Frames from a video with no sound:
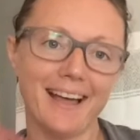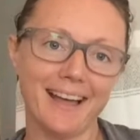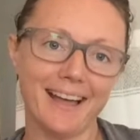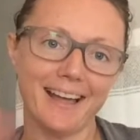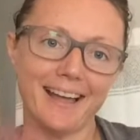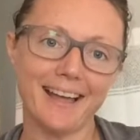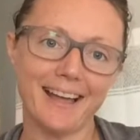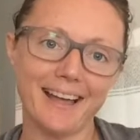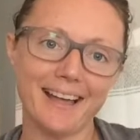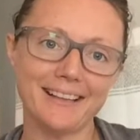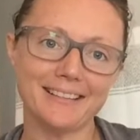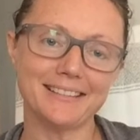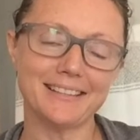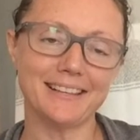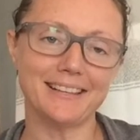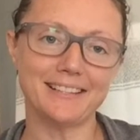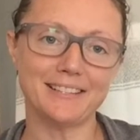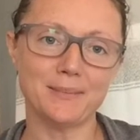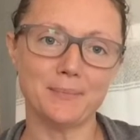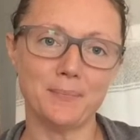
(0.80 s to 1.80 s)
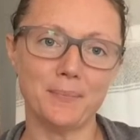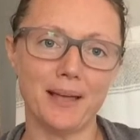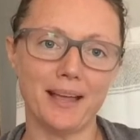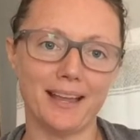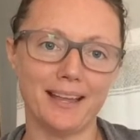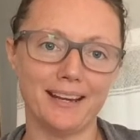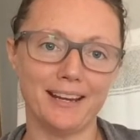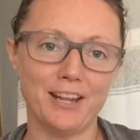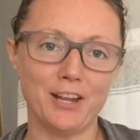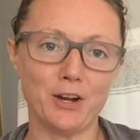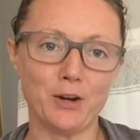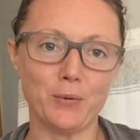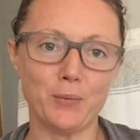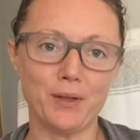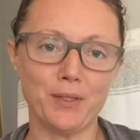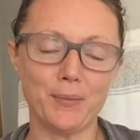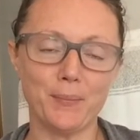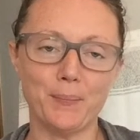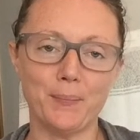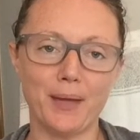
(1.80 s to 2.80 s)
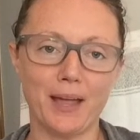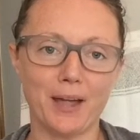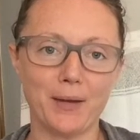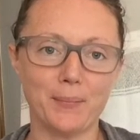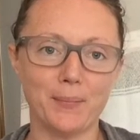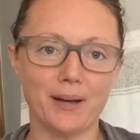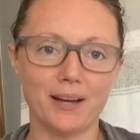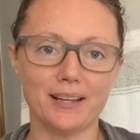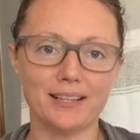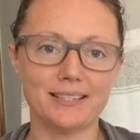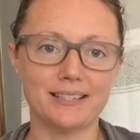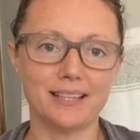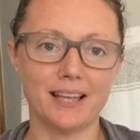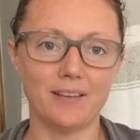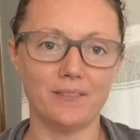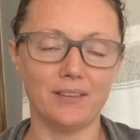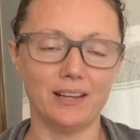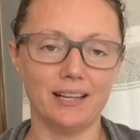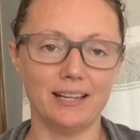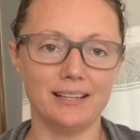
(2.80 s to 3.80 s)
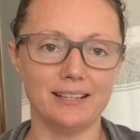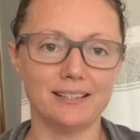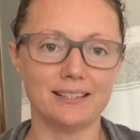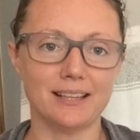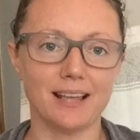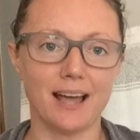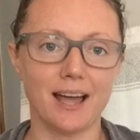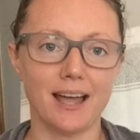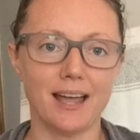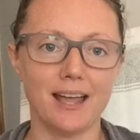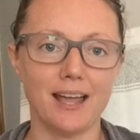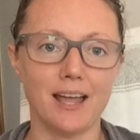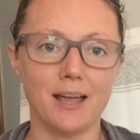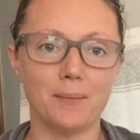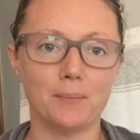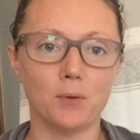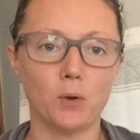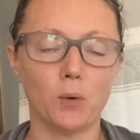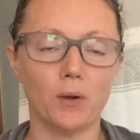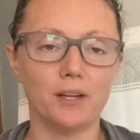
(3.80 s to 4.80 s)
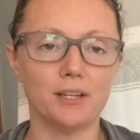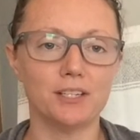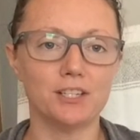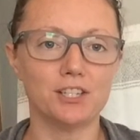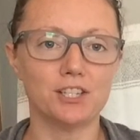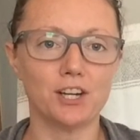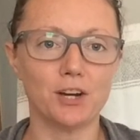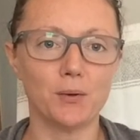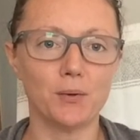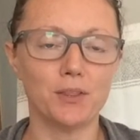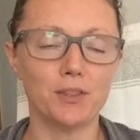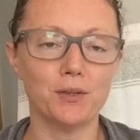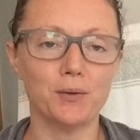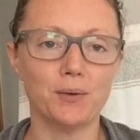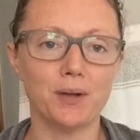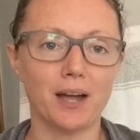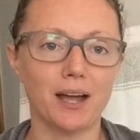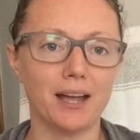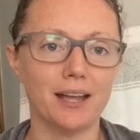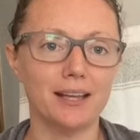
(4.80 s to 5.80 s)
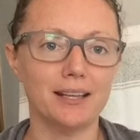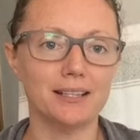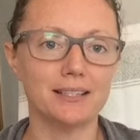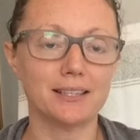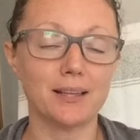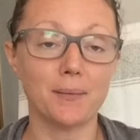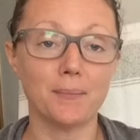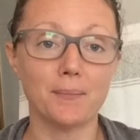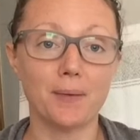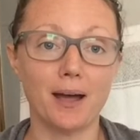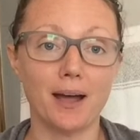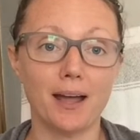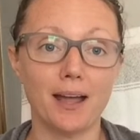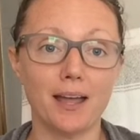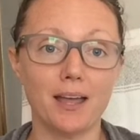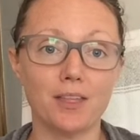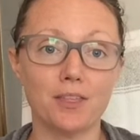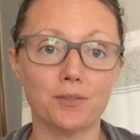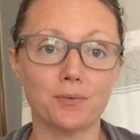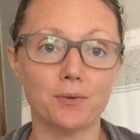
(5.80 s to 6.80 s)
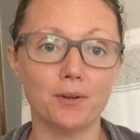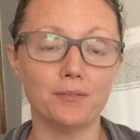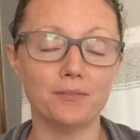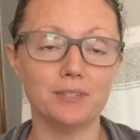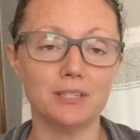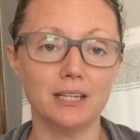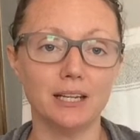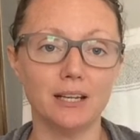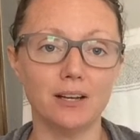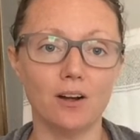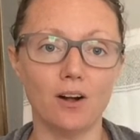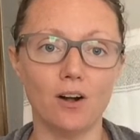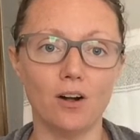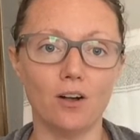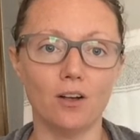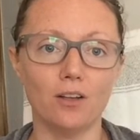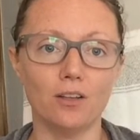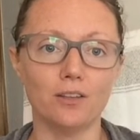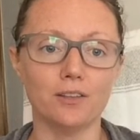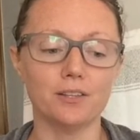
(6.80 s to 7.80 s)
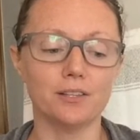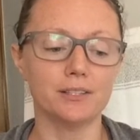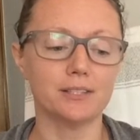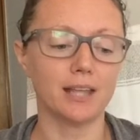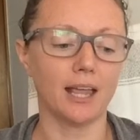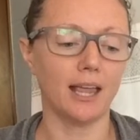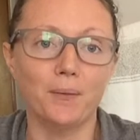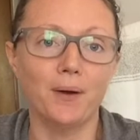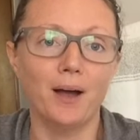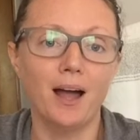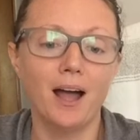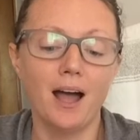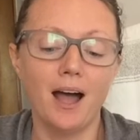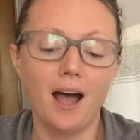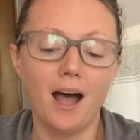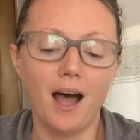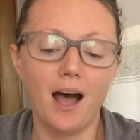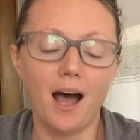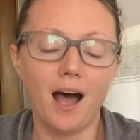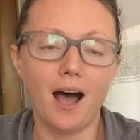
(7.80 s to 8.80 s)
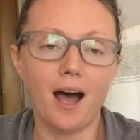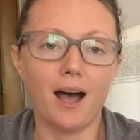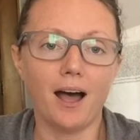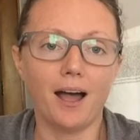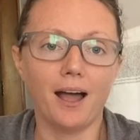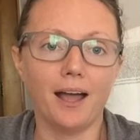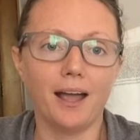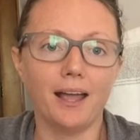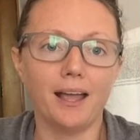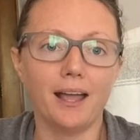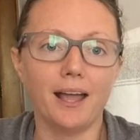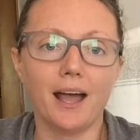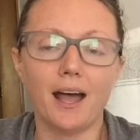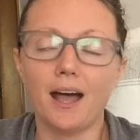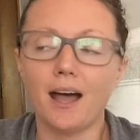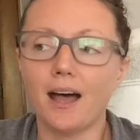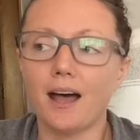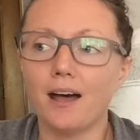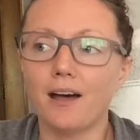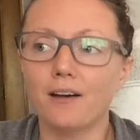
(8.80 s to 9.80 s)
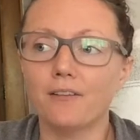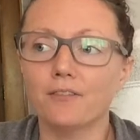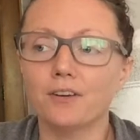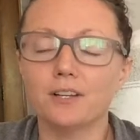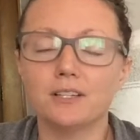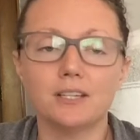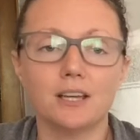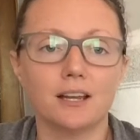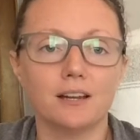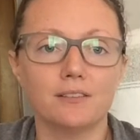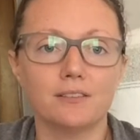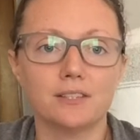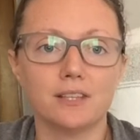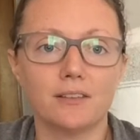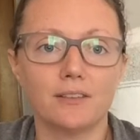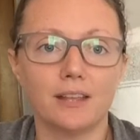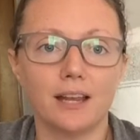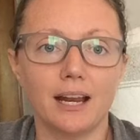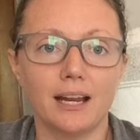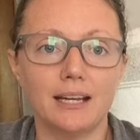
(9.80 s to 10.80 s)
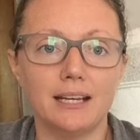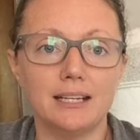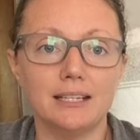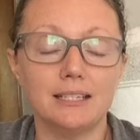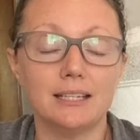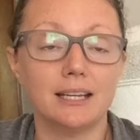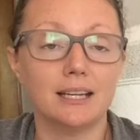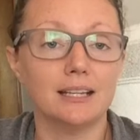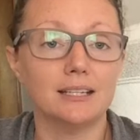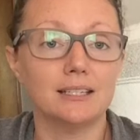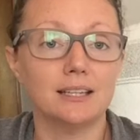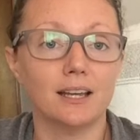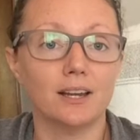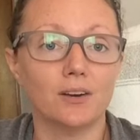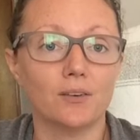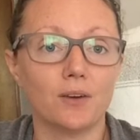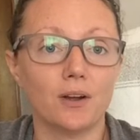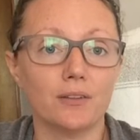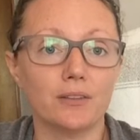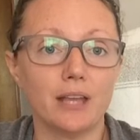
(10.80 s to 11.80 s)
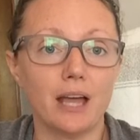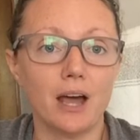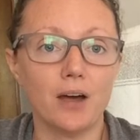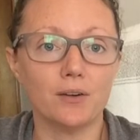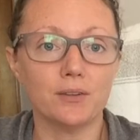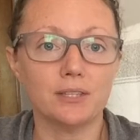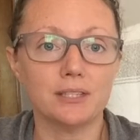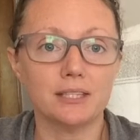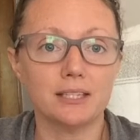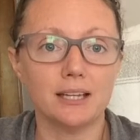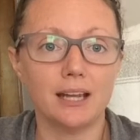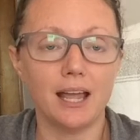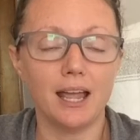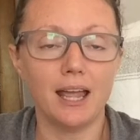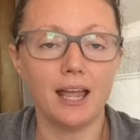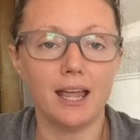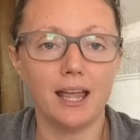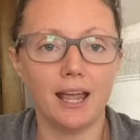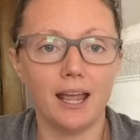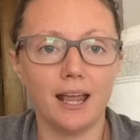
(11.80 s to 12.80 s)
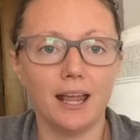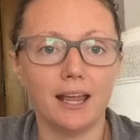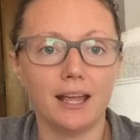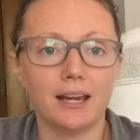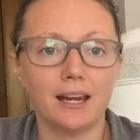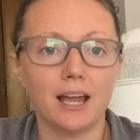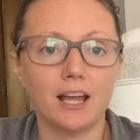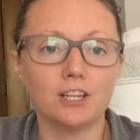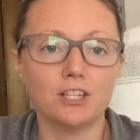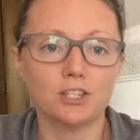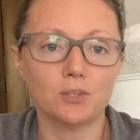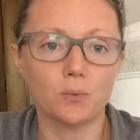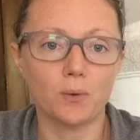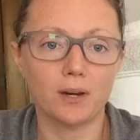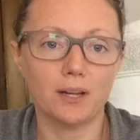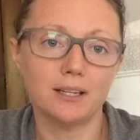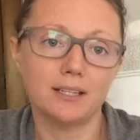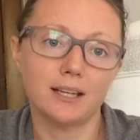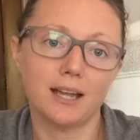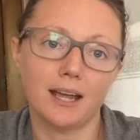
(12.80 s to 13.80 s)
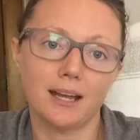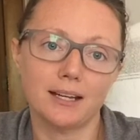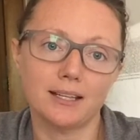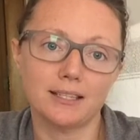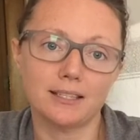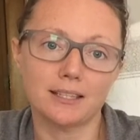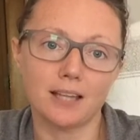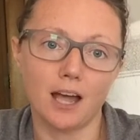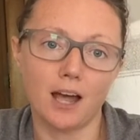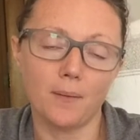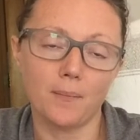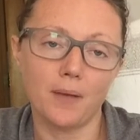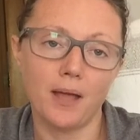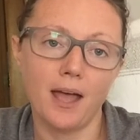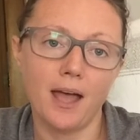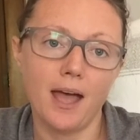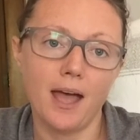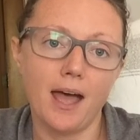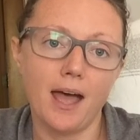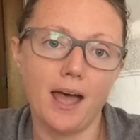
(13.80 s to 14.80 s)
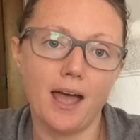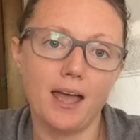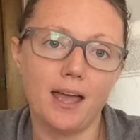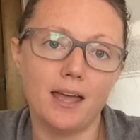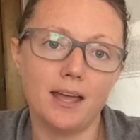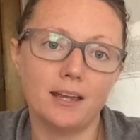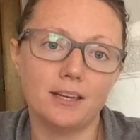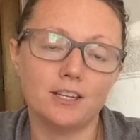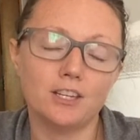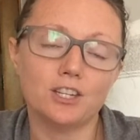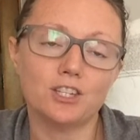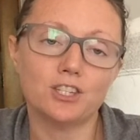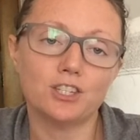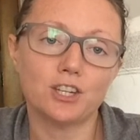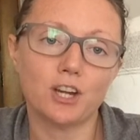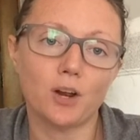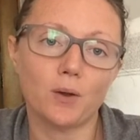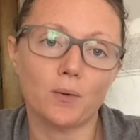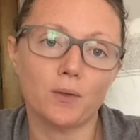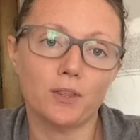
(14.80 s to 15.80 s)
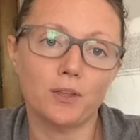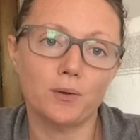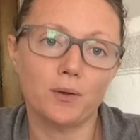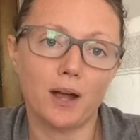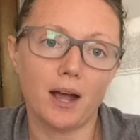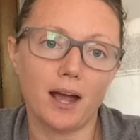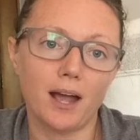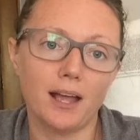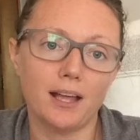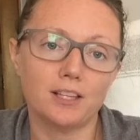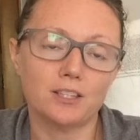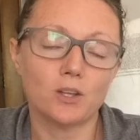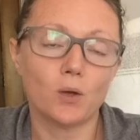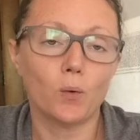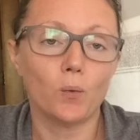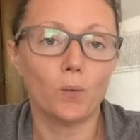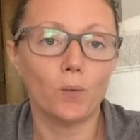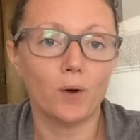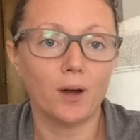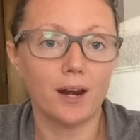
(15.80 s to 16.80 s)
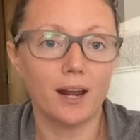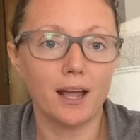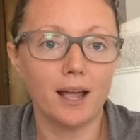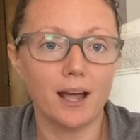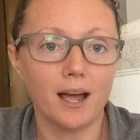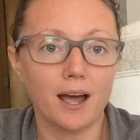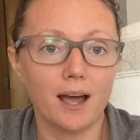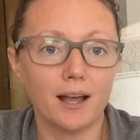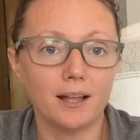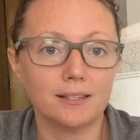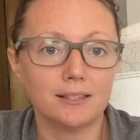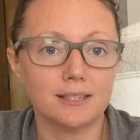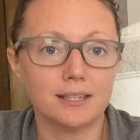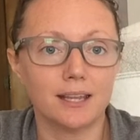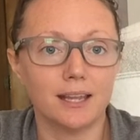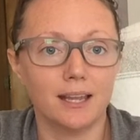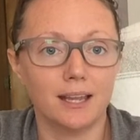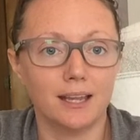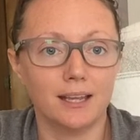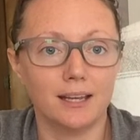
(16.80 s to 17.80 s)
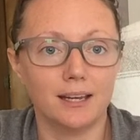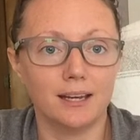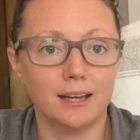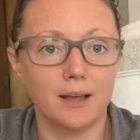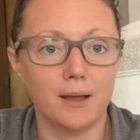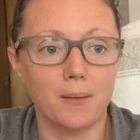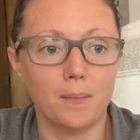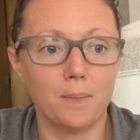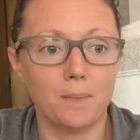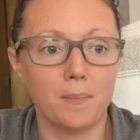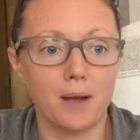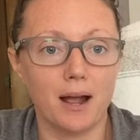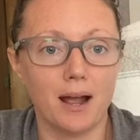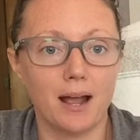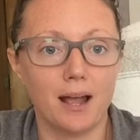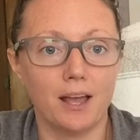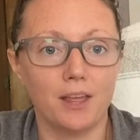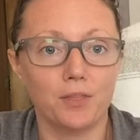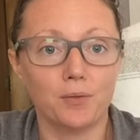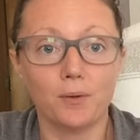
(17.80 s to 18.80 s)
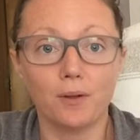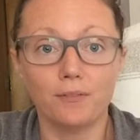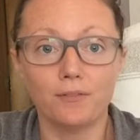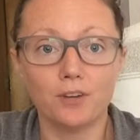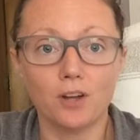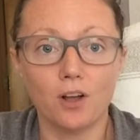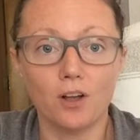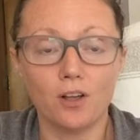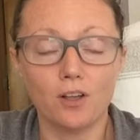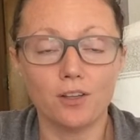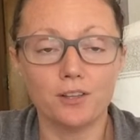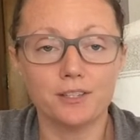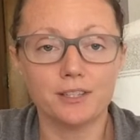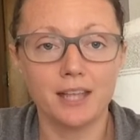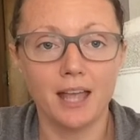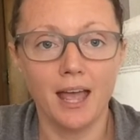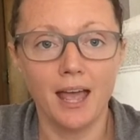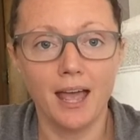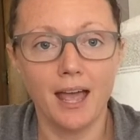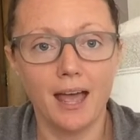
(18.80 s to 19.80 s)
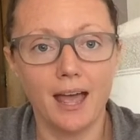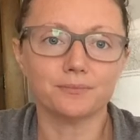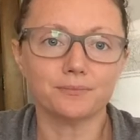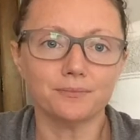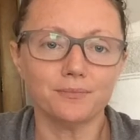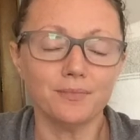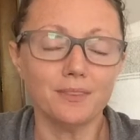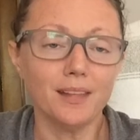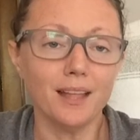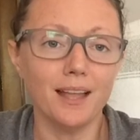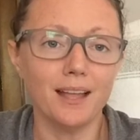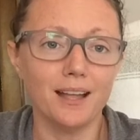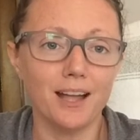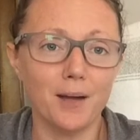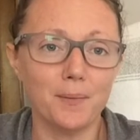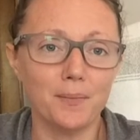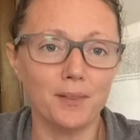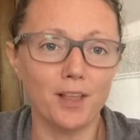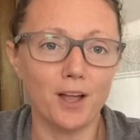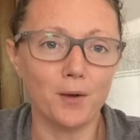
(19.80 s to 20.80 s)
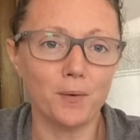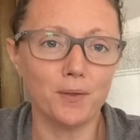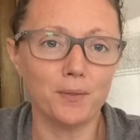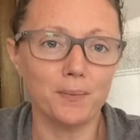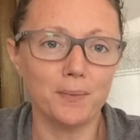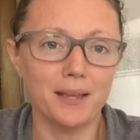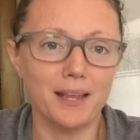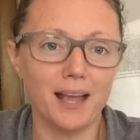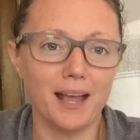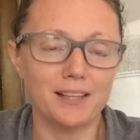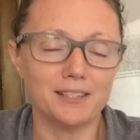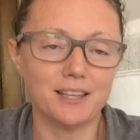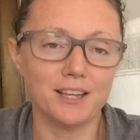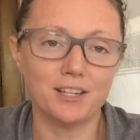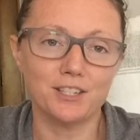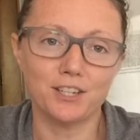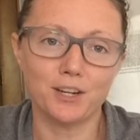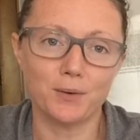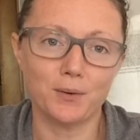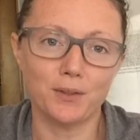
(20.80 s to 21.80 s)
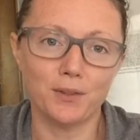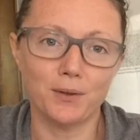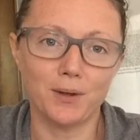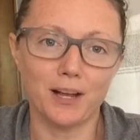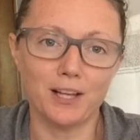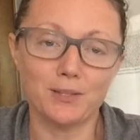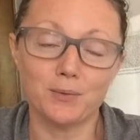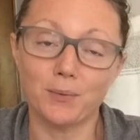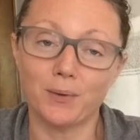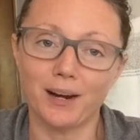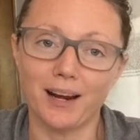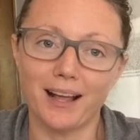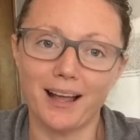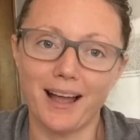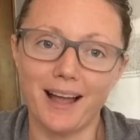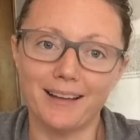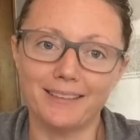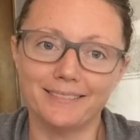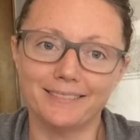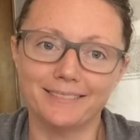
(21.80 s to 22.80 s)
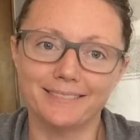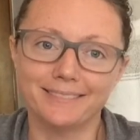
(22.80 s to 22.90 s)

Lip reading: Hi guys, it's Megan here with Megabucksavingz. I am going to share with you guys my thrifting hauls. I have a ton of stuff that I need to get done around the house today, and I just wanted to kind of stop and share with you guys what I got in my thrift hauls. Come along with me as I share with you guys what I got.